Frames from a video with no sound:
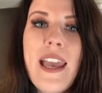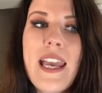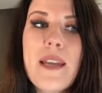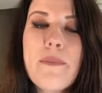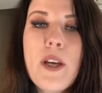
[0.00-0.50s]

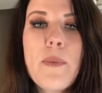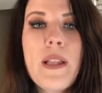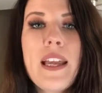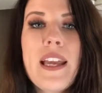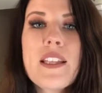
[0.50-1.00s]
and meal
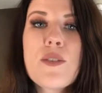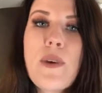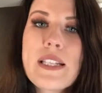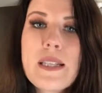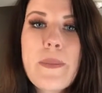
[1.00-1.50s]
plans,
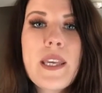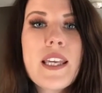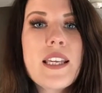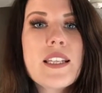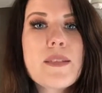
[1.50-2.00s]

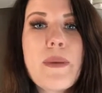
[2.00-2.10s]
recipes,